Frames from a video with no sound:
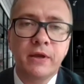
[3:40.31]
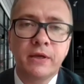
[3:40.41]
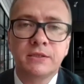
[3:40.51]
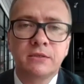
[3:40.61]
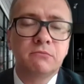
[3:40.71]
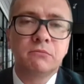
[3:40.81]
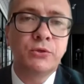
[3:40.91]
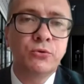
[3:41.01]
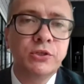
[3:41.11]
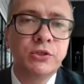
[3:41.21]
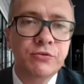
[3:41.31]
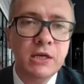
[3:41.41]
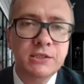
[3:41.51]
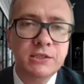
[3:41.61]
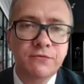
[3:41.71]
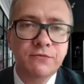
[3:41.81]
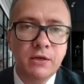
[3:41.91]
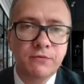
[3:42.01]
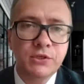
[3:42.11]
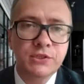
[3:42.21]
as unit trust fund,
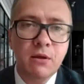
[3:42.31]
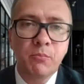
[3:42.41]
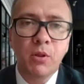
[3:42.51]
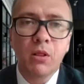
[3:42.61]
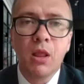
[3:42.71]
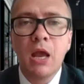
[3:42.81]
for example.